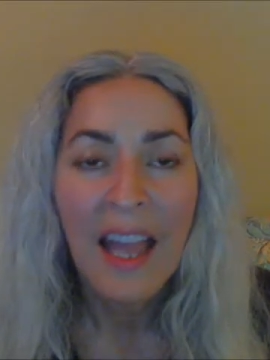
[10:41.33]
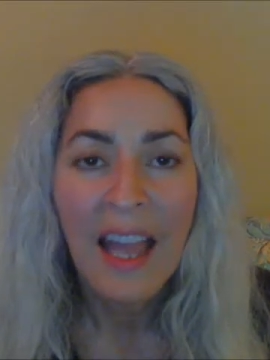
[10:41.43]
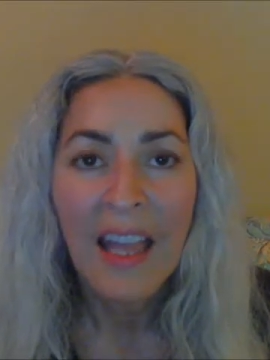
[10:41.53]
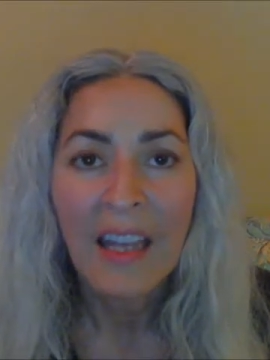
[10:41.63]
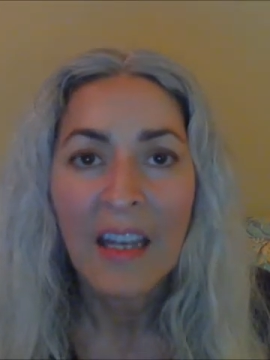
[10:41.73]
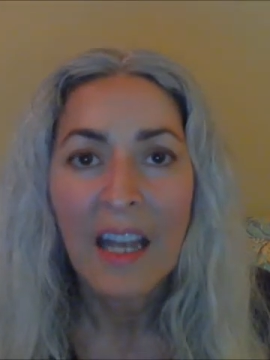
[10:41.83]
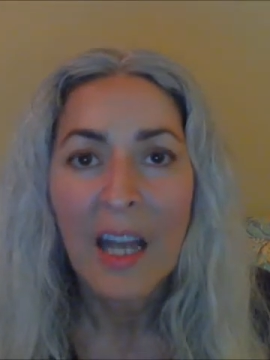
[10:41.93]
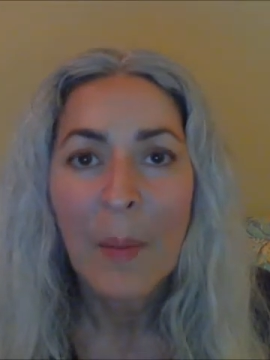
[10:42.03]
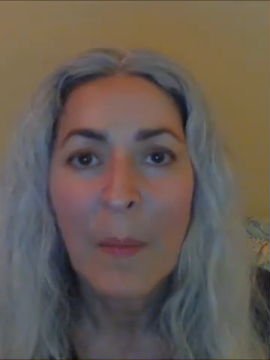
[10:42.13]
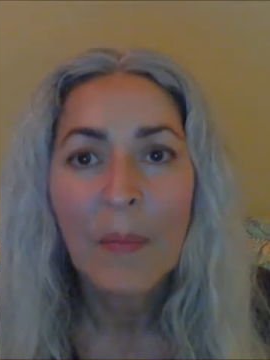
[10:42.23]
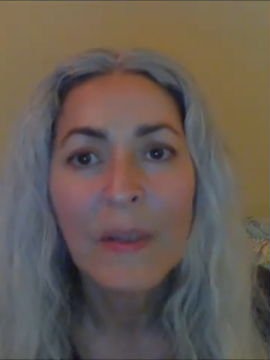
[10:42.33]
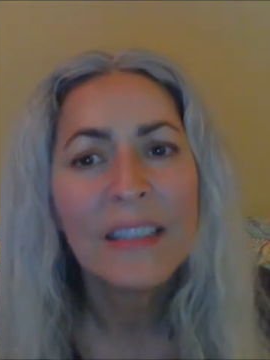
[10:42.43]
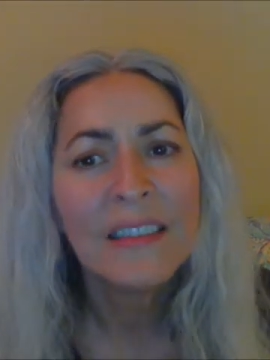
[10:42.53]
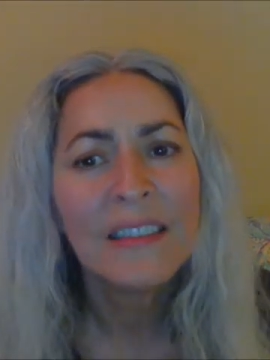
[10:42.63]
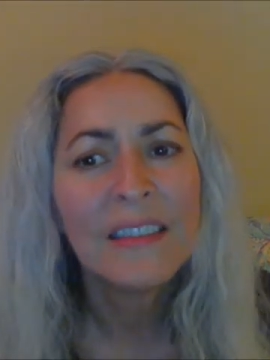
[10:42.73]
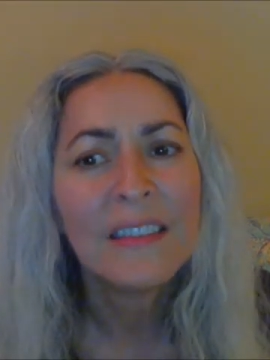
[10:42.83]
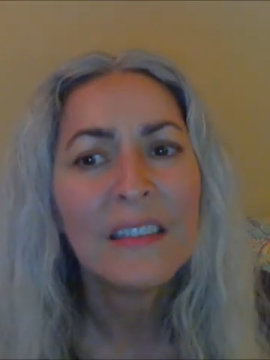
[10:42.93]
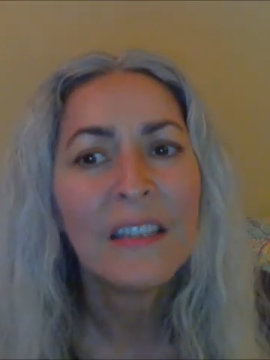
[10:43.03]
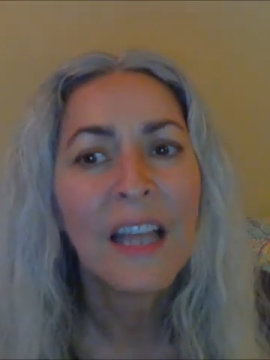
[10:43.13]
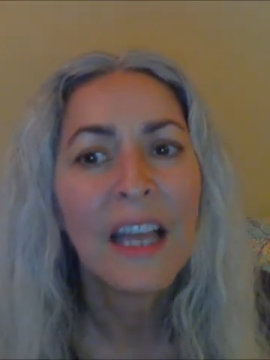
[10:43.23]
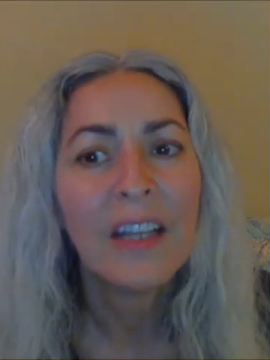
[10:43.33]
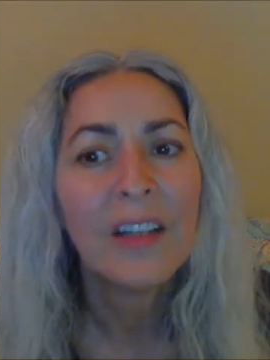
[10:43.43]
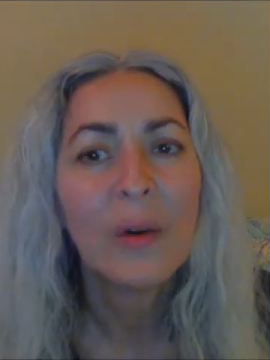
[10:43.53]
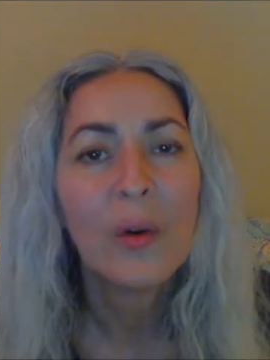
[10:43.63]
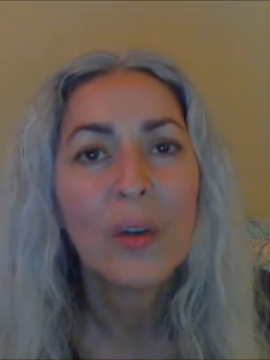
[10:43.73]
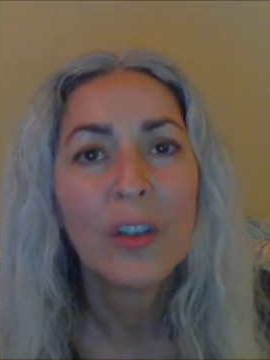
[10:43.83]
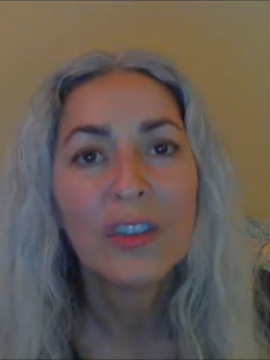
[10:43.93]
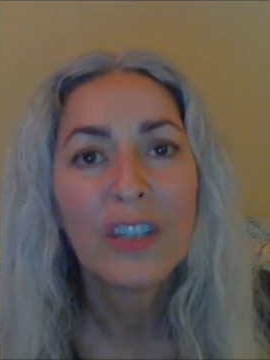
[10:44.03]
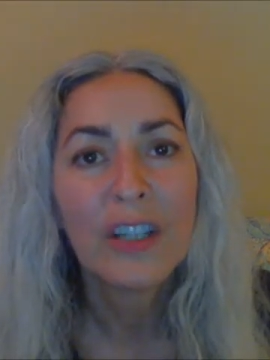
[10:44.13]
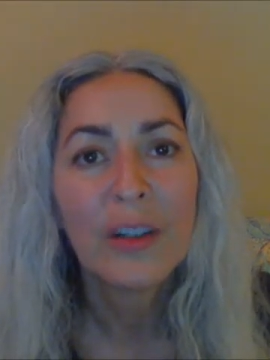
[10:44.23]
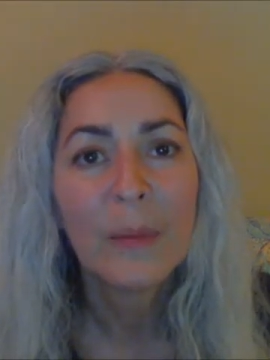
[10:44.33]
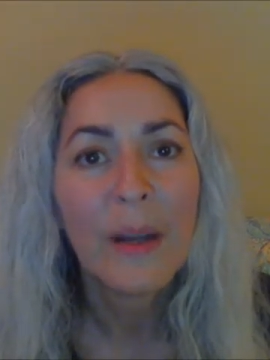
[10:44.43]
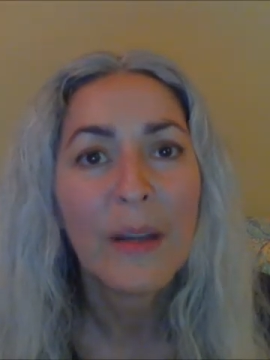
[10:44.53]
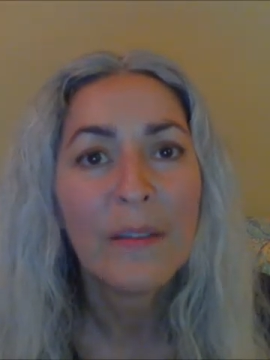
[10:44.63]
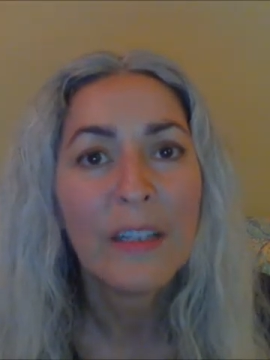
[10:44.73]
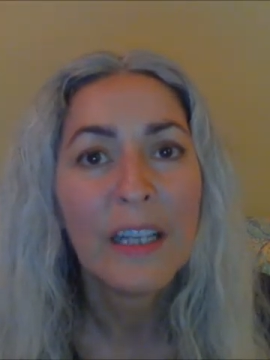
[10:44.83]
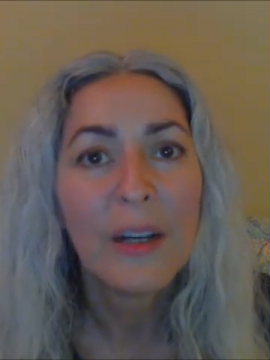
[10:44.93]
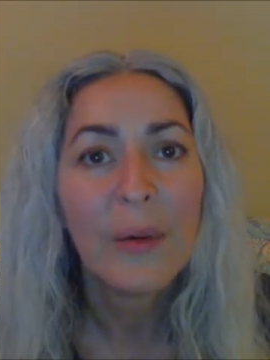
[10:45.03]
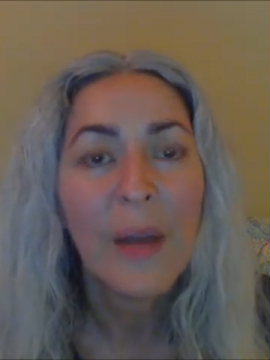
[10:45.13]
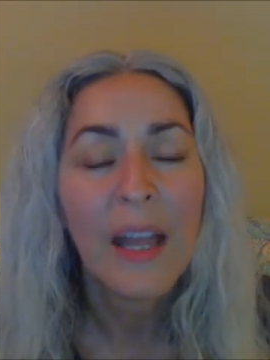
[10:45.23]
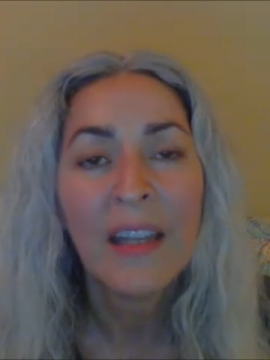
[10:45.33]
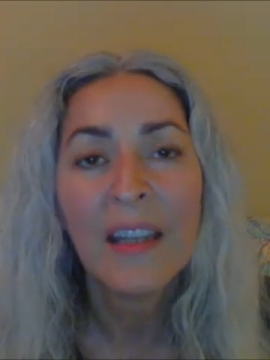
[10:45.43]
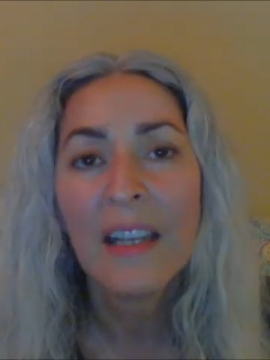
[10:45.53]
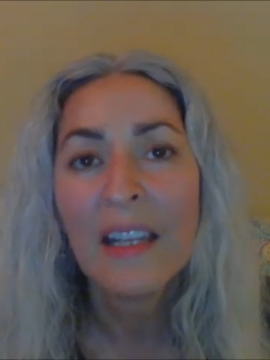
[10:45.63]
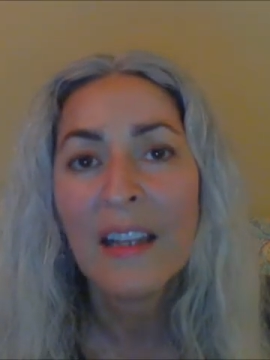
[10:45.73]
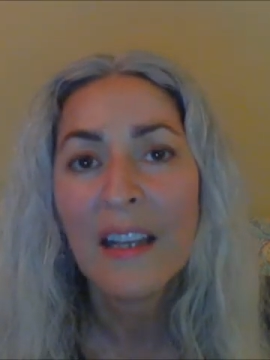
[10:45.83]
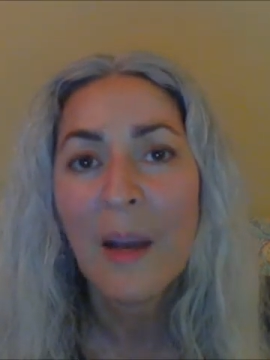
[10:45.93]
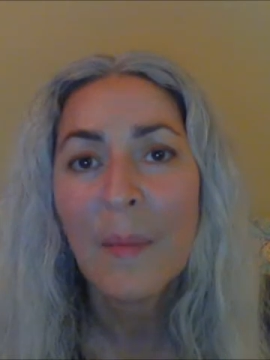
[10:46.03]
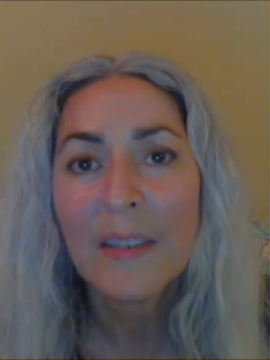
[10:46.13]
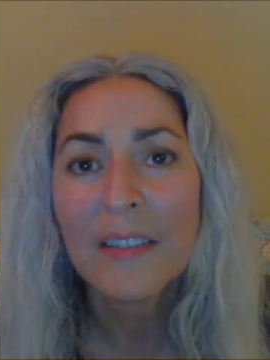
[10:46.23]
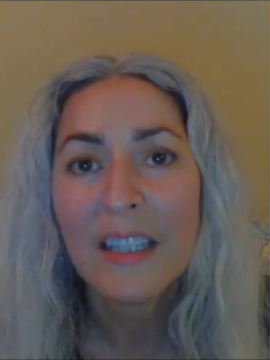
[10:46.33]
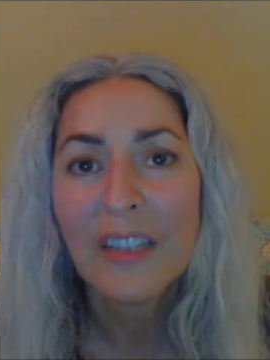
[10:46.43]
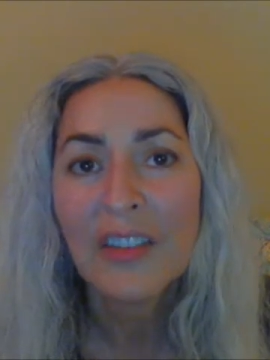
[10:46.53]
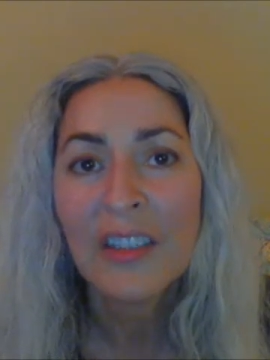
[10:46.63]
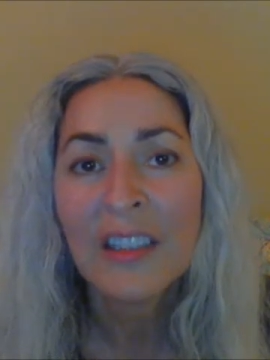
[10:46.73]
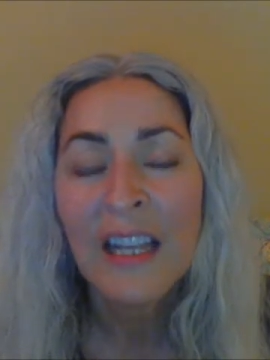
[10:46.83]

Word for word: And um, please like or share my video. And in the comment section,